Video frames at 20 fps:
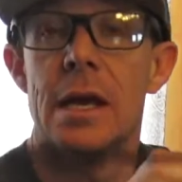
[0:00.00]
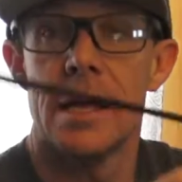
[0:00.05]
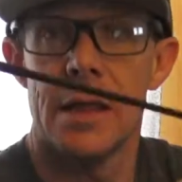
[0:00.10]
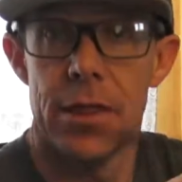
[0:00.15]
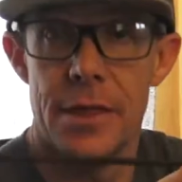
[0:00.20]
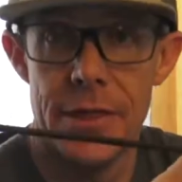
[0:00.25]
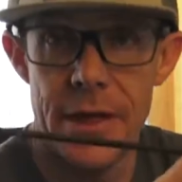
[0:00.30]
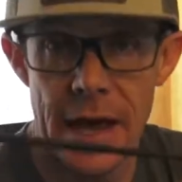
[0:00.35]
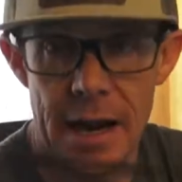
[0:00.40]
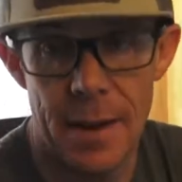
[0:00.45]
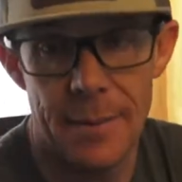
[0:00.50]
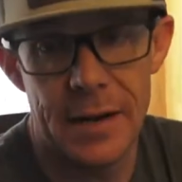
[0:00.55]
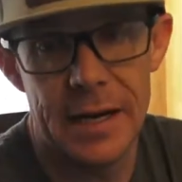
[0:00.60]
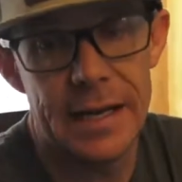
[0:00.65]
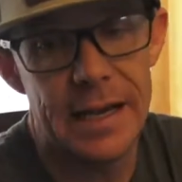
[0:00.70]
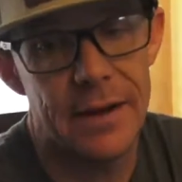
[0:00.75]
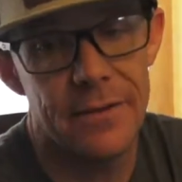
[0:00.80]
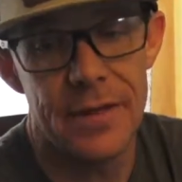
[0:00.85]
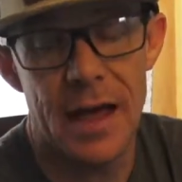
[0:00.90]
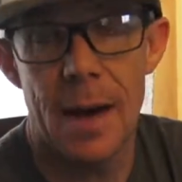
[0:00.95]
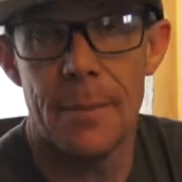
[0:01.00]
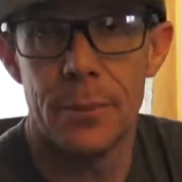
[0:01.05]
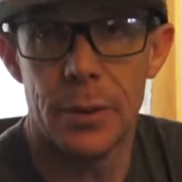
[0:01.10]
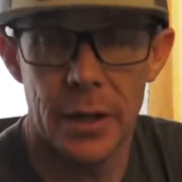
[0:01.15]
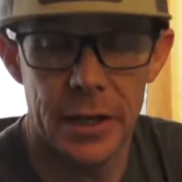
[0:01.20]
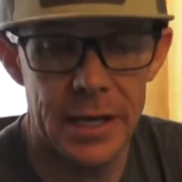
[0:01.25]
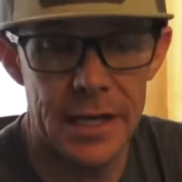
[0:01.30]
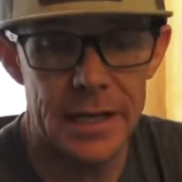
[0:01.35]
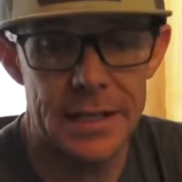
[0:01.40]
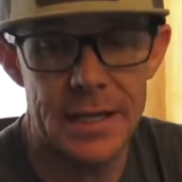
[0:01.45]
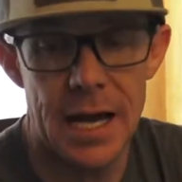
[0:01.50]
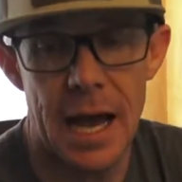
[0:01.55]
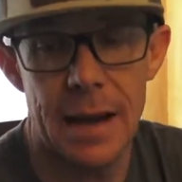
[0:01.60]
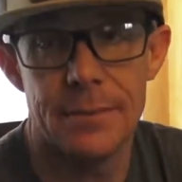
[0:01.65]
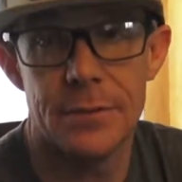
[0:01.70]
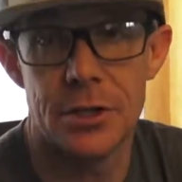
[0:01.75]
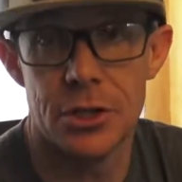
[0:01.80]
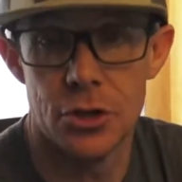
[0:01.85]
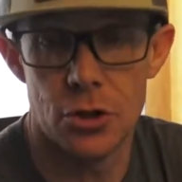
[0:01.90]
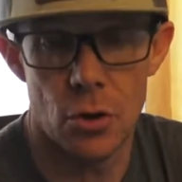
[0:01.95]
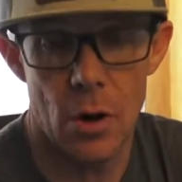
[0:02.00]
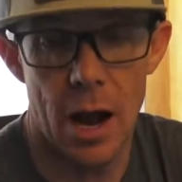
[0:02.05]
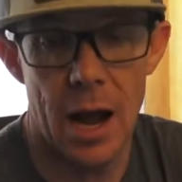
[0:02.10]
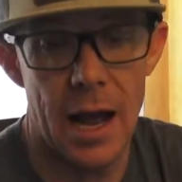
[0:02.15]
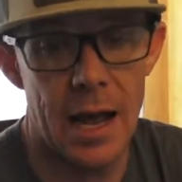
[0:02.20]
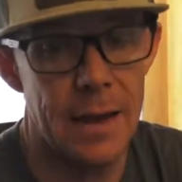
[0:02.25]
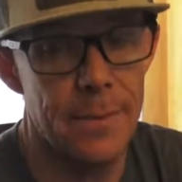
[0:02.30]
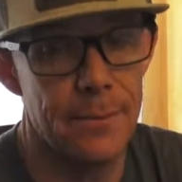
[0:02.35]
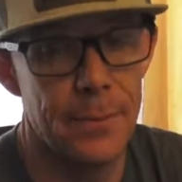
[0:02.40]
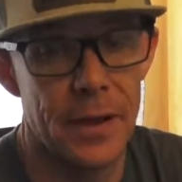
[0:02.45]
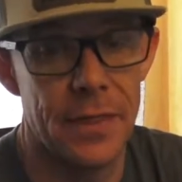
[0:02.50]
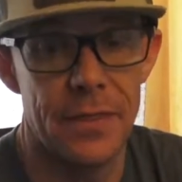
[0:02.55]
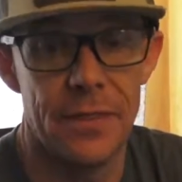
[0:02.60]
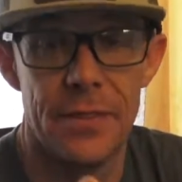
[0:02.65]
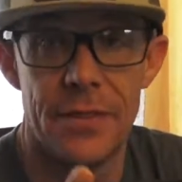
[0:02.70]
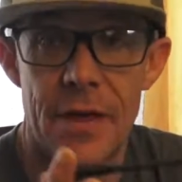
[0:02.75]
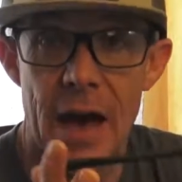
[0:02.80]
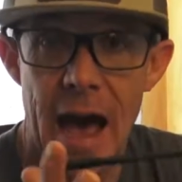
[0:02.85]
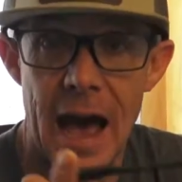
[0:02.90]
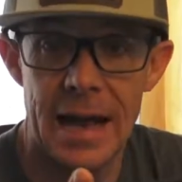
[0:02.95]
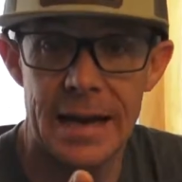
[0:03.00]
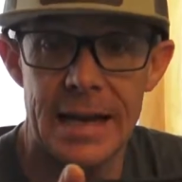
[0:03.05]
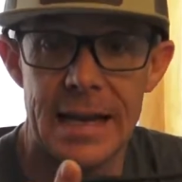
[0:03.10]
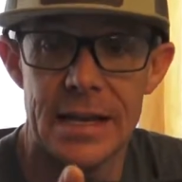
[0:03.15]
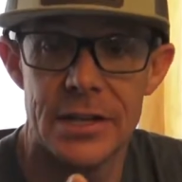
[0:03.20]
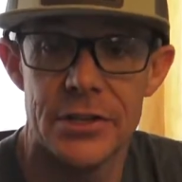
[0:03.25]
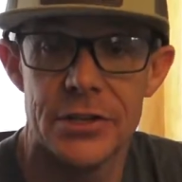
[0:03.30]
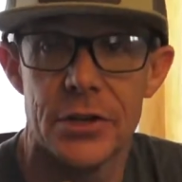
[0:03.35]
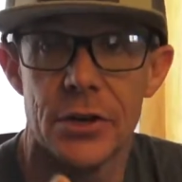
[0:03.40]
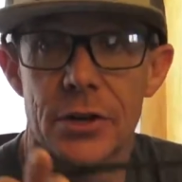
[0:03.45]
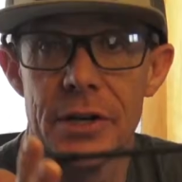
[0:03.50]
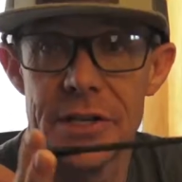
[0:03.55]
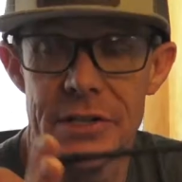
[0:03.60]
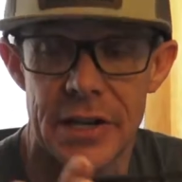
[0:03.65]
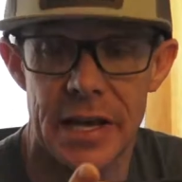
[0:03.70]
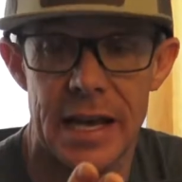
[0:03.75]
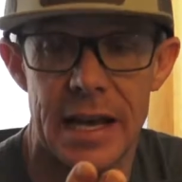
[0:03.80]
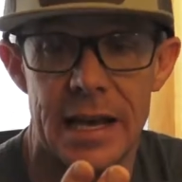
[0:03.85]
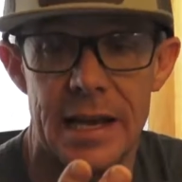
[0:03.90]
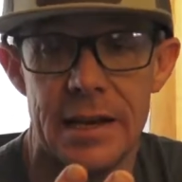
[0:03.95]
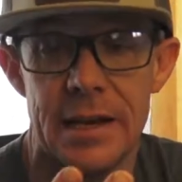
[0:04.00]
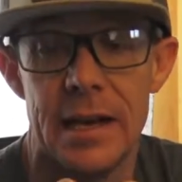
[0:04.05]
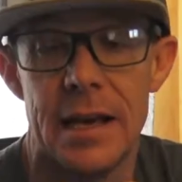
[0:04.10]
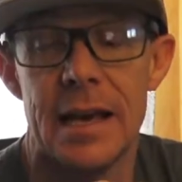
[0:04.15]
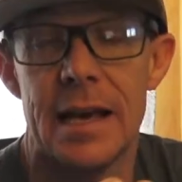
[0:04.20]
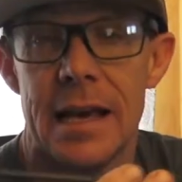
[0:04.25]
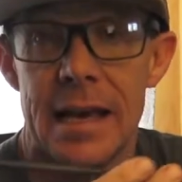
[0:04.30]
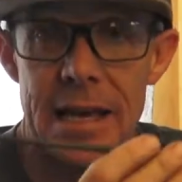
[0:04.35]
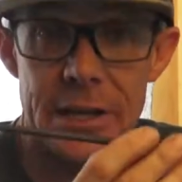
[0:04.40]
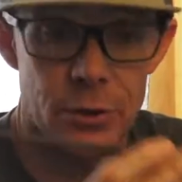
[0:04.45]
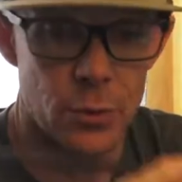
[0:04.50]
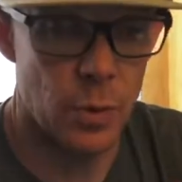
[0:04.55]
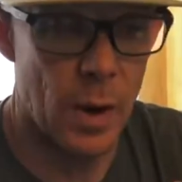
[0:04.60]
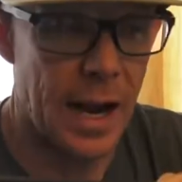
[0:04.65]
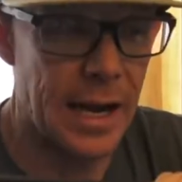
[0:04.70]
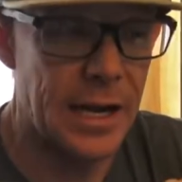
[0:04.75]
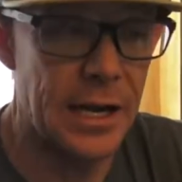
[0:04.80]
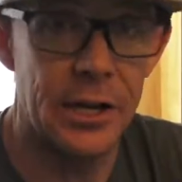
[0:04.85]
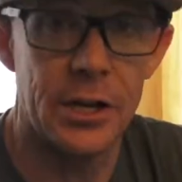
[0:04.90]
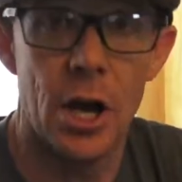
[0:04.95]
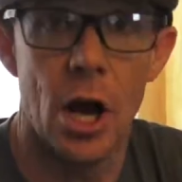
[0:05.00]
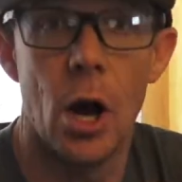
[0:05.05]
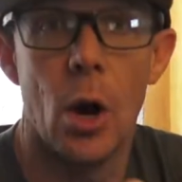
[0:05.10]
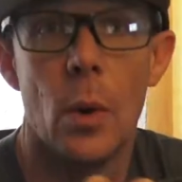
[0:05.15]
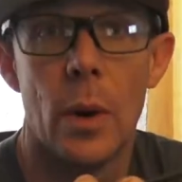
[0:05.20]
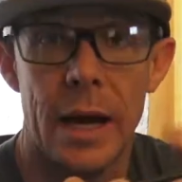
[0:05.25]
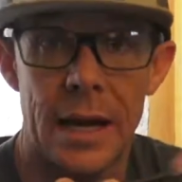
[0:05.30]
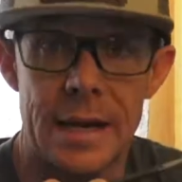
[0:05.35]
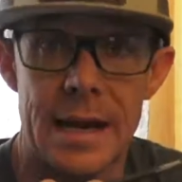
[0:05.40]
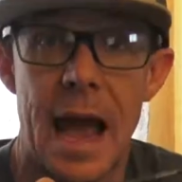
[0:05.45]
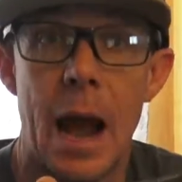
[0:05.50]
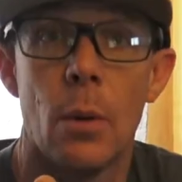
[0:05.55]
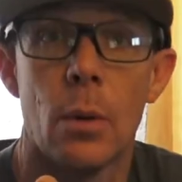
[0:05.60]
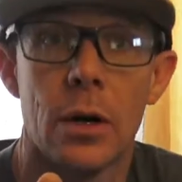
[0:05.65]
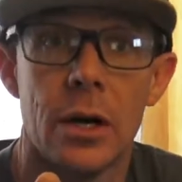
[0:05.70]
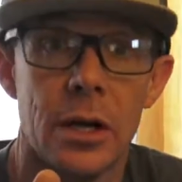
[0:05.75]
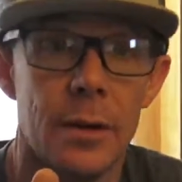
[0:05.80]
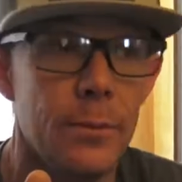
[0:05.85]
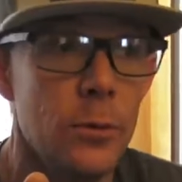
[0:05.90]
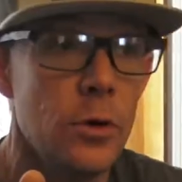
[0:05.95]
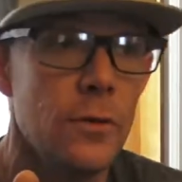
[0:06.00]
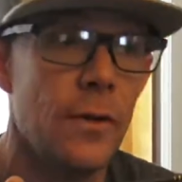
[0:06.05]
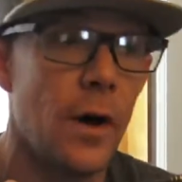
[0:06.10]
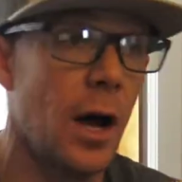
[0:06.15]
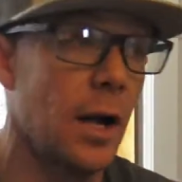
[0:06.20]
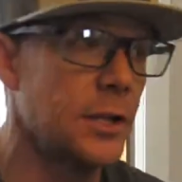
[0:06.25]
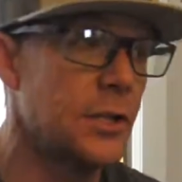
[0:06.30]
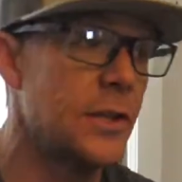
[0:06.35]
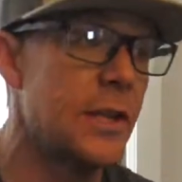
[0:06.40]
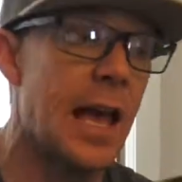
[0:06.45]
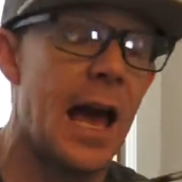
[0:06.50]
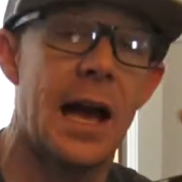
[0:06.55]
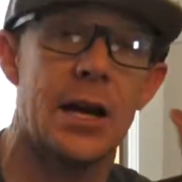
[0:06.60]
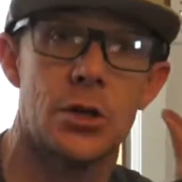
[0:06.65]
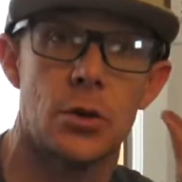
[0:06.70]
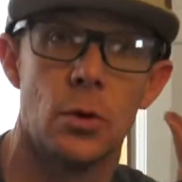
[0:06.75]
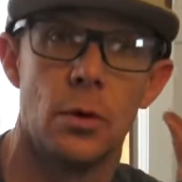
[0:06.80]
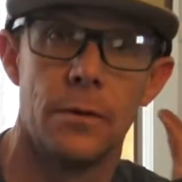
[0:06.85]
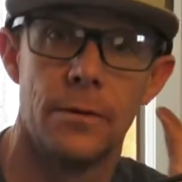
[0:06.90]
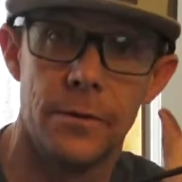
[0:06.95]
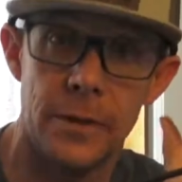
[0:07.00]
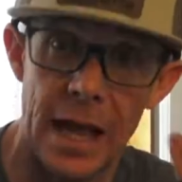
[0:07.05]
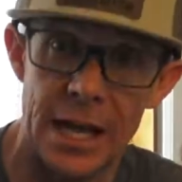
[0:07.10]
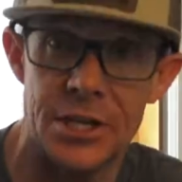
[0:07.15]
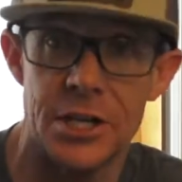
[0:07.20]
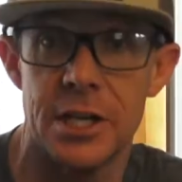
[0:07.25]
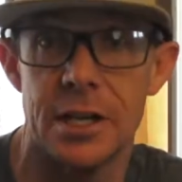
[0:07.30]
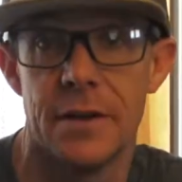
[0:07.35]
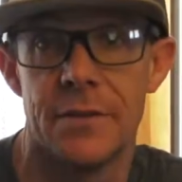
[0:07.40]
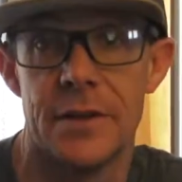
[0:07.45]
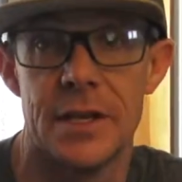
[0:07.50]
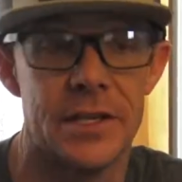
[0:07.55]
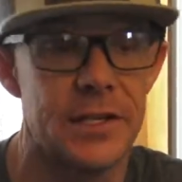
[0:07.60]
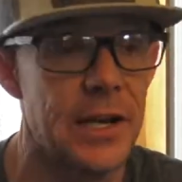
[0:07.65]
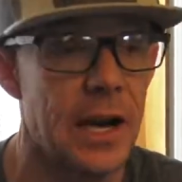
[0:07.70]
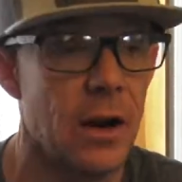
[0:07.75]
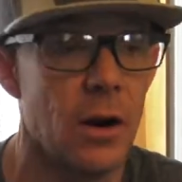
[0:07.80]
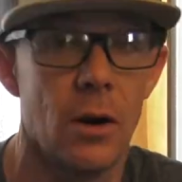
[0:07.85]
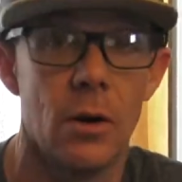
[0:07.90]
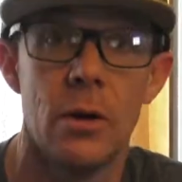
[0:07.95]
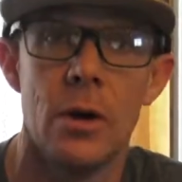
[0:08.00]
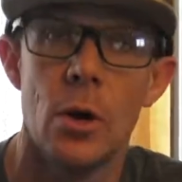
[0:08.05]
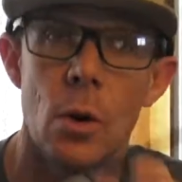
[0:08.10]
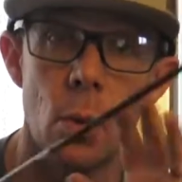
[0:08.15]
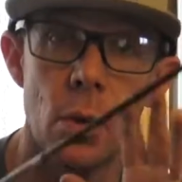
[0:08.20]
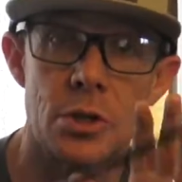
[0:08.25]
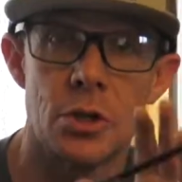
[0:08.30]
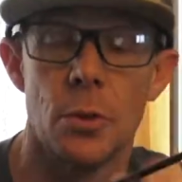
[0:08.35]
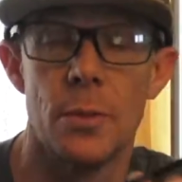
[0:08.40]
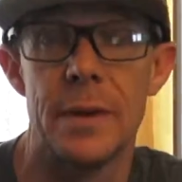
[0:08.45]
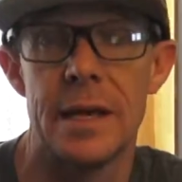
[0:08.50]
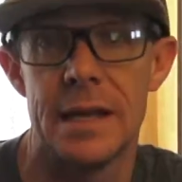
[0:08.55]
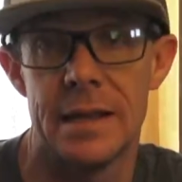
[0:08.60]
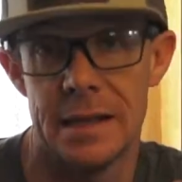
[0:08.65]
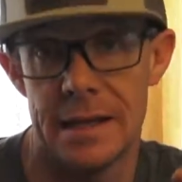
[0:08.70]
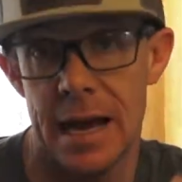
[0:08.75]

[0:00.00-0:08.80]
Then I'm going to give that plenty of time to dry, but that insert is in, it's ready to go, and now we're going to move on to the actual fletching of this arrow, which will be in the